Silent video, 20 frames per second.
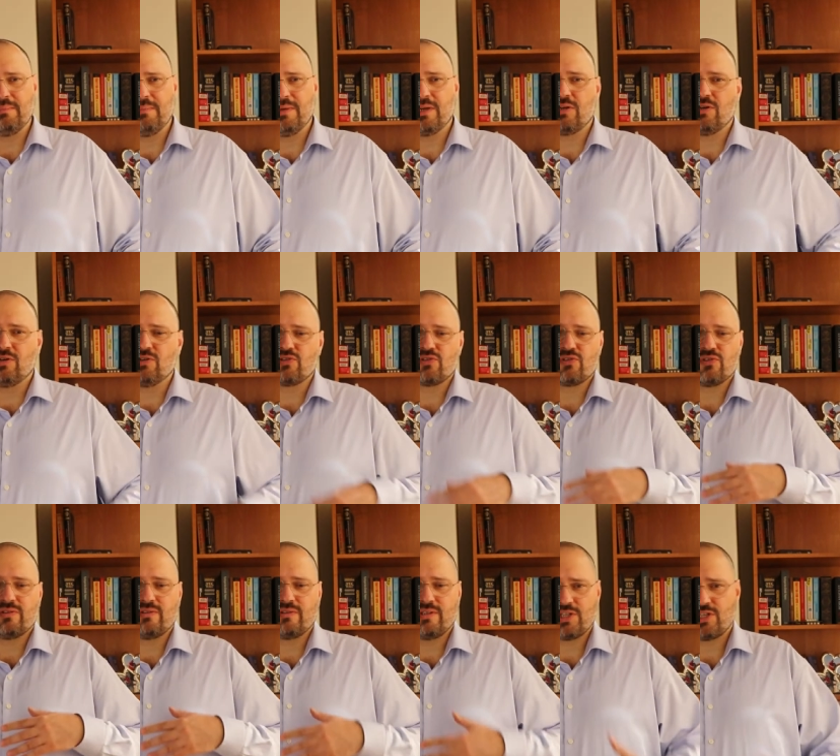
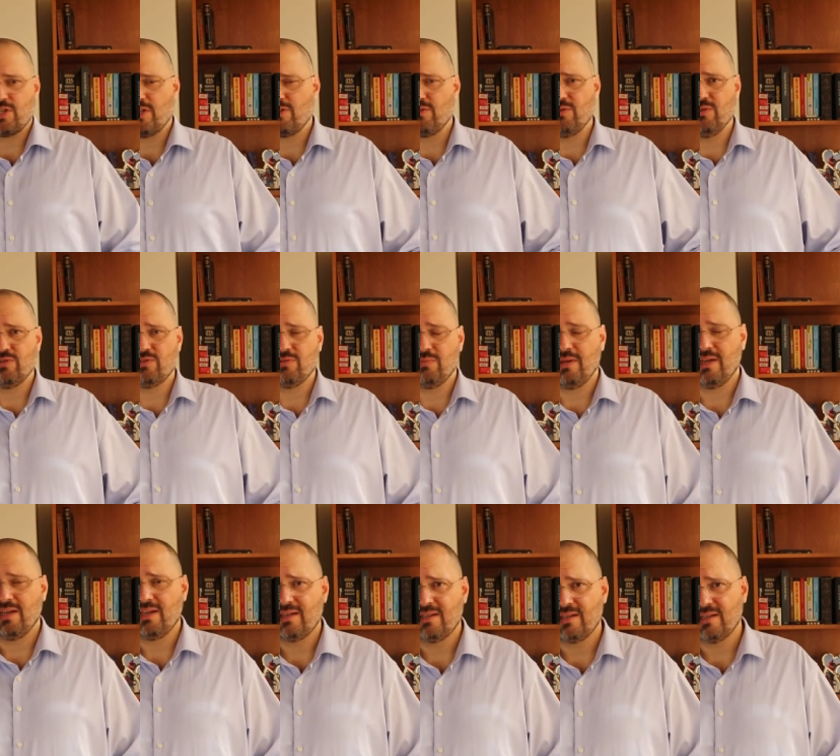because Russia is going to
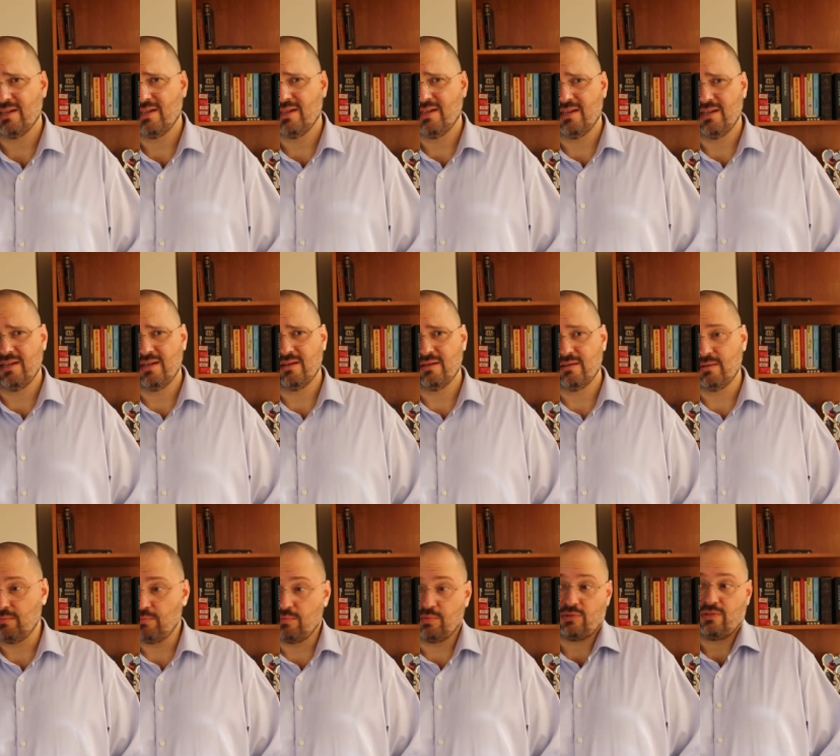be uh,
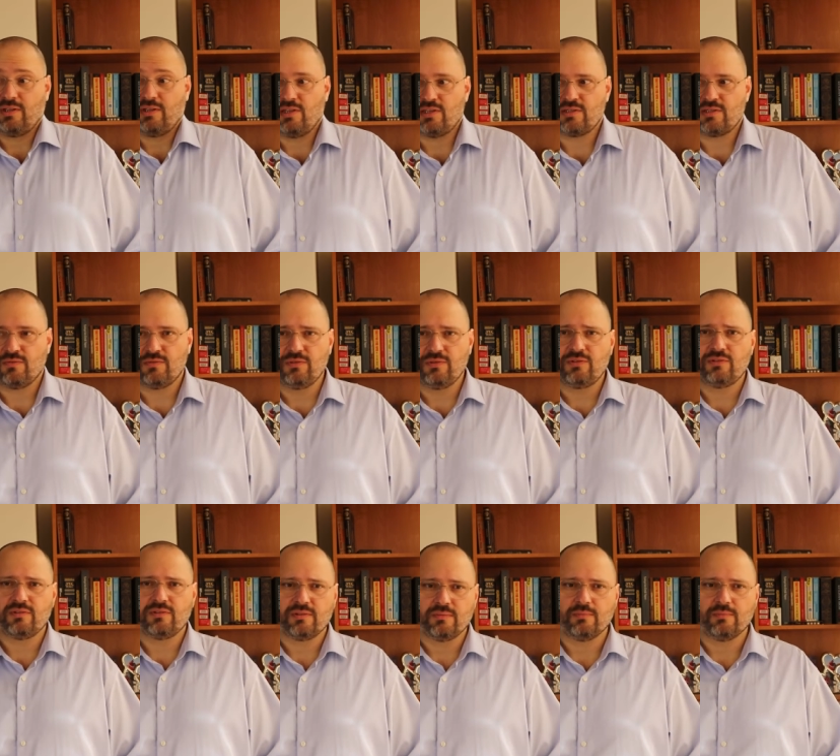put its
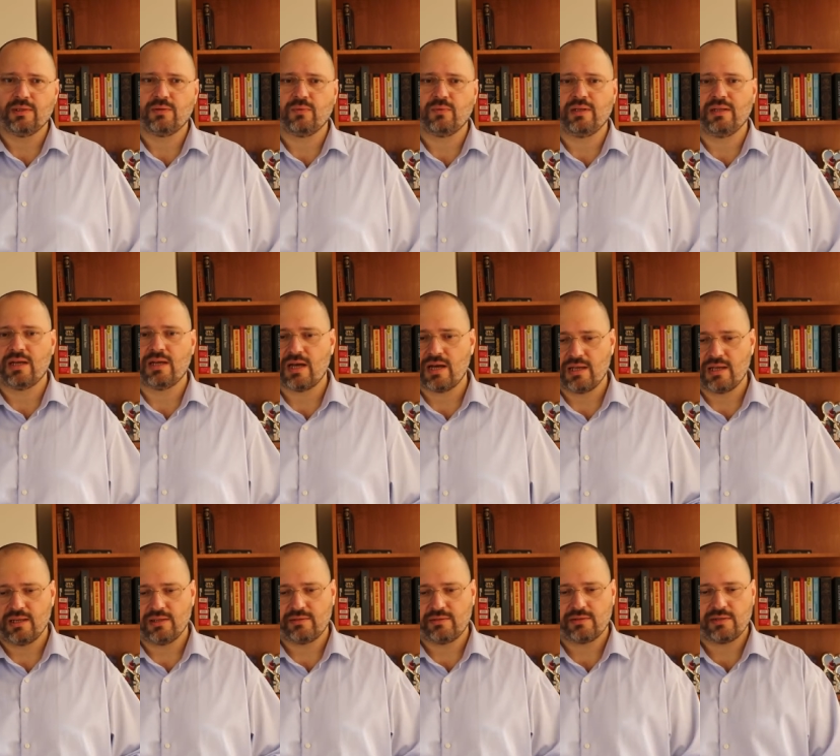foot between
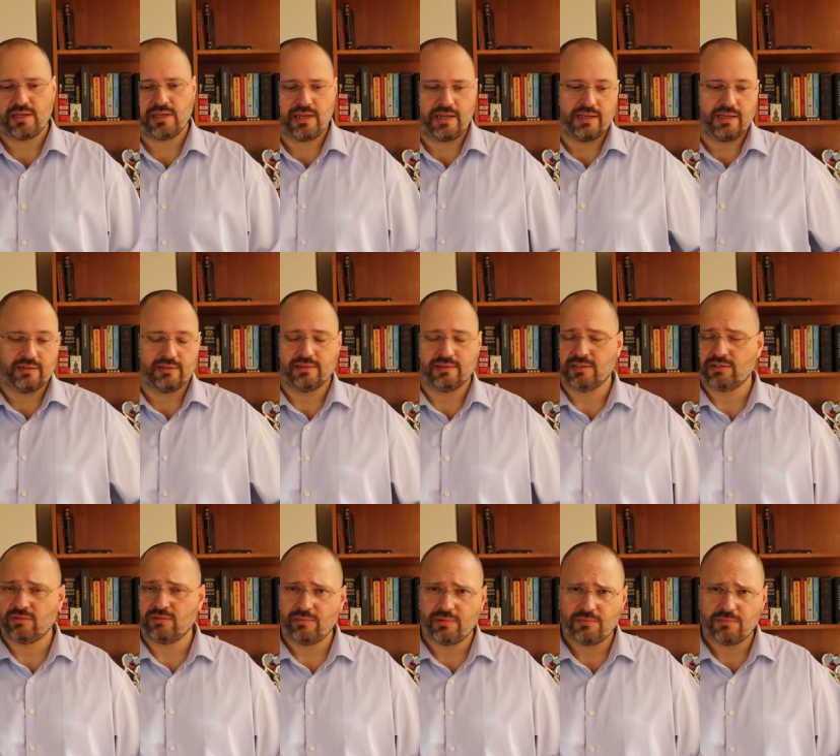uh, Turkey and the
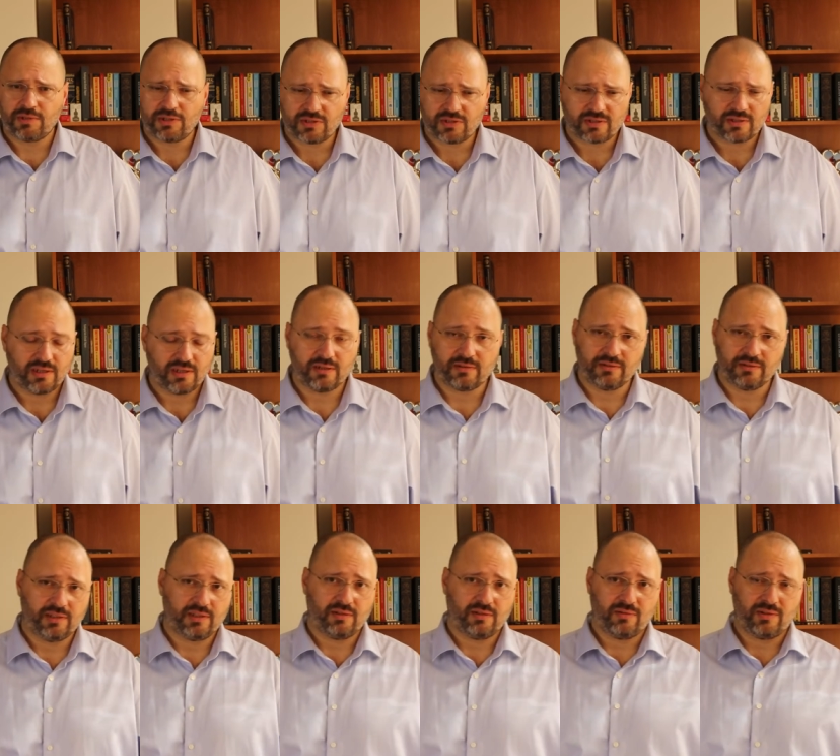NATO members,
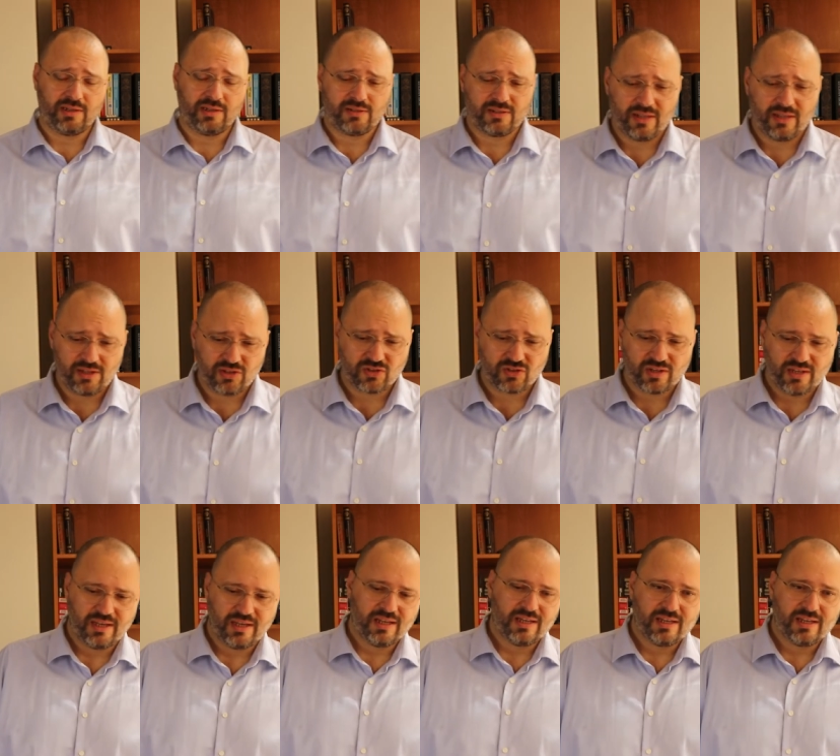including the United States.
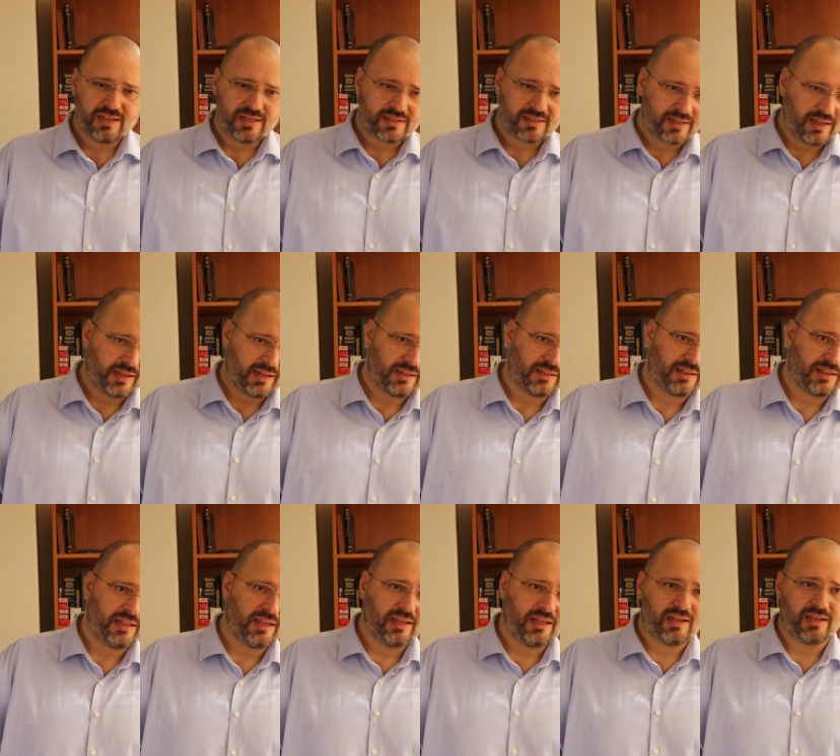
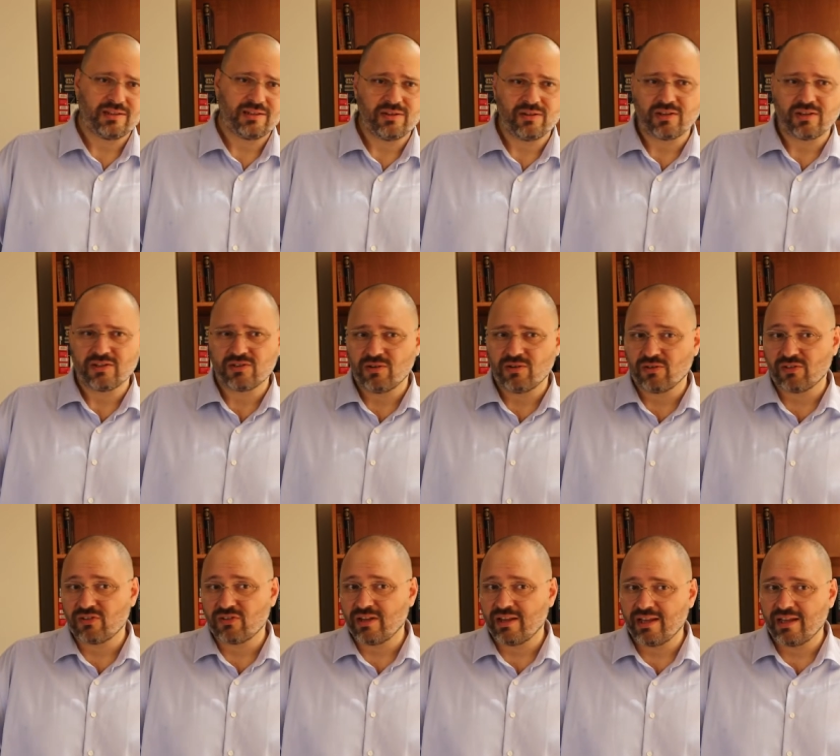Secondly, uh, Turkey is going
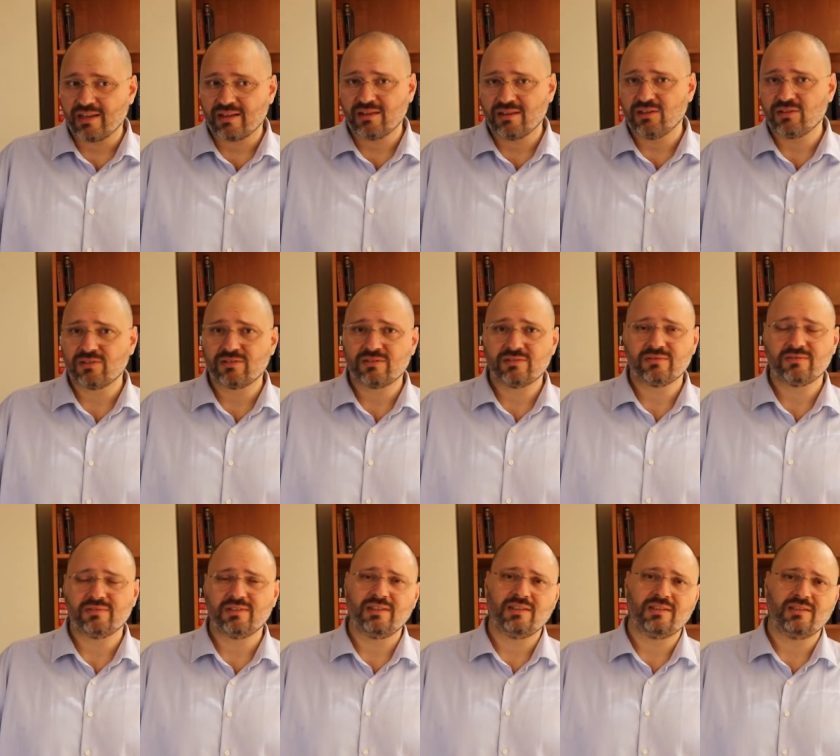to say that, look,
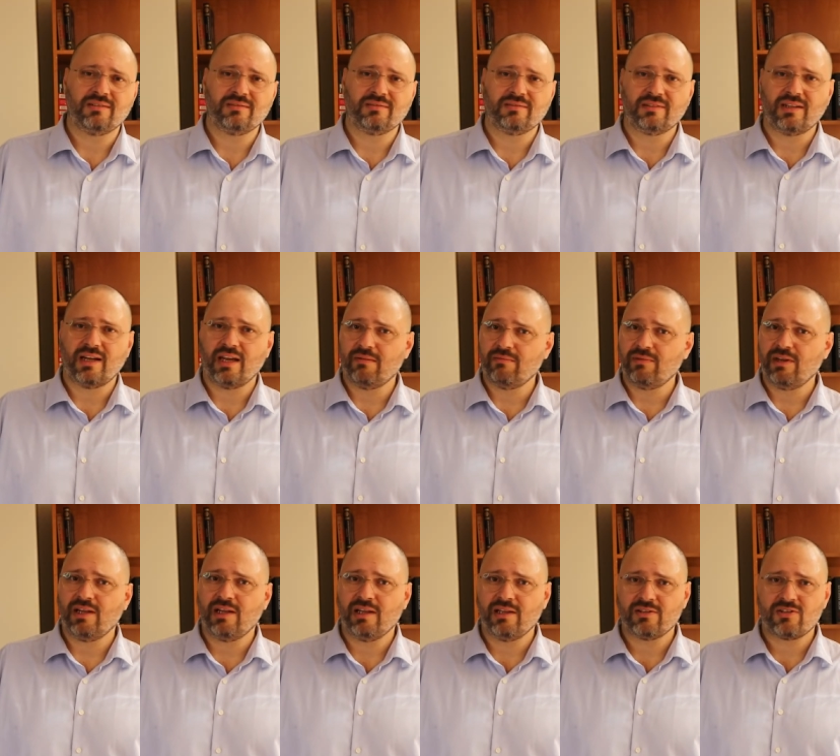uh, I am
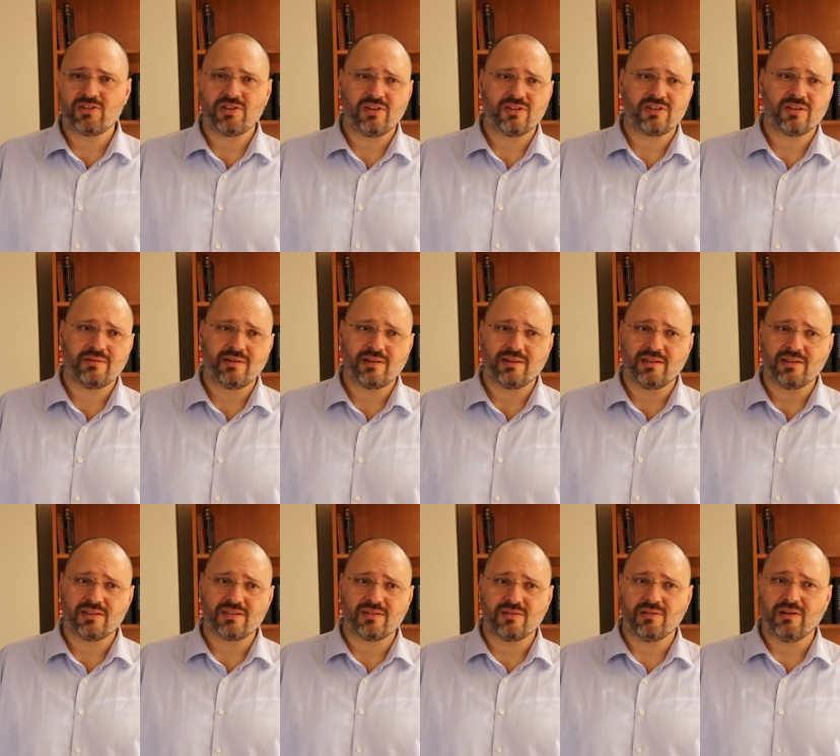really serious about
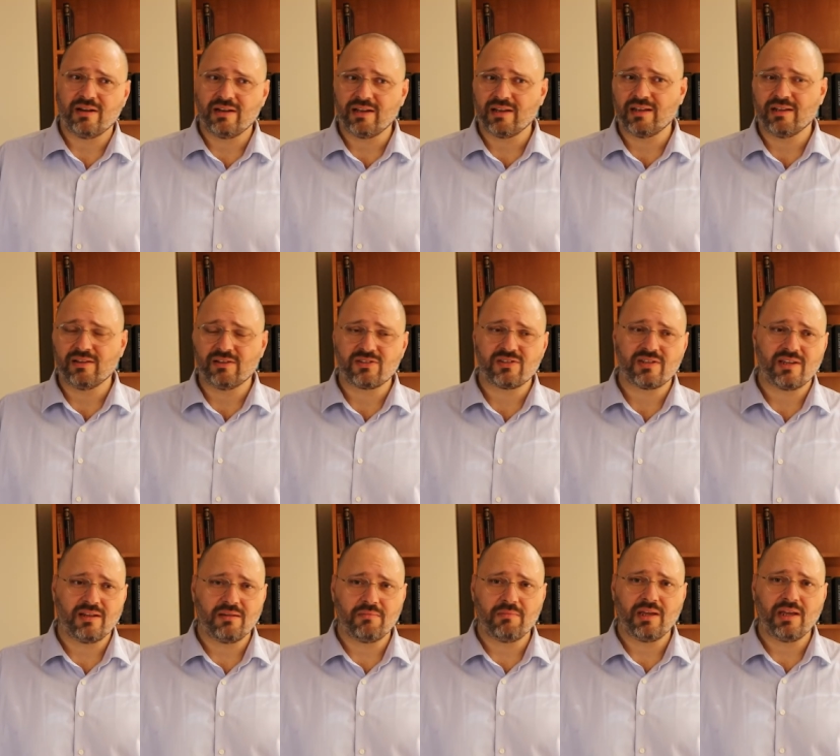this, you are not
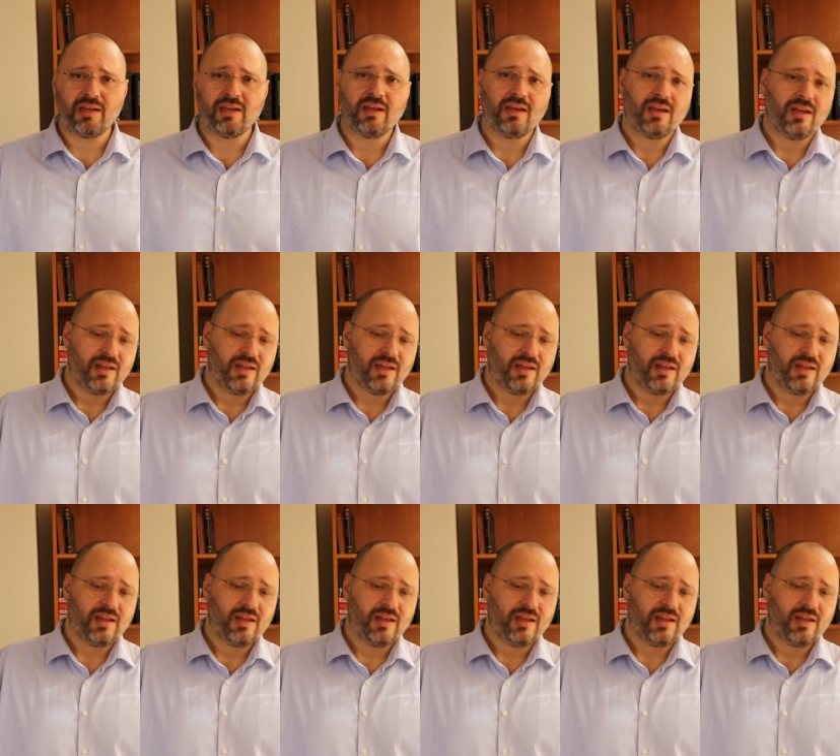understanding me.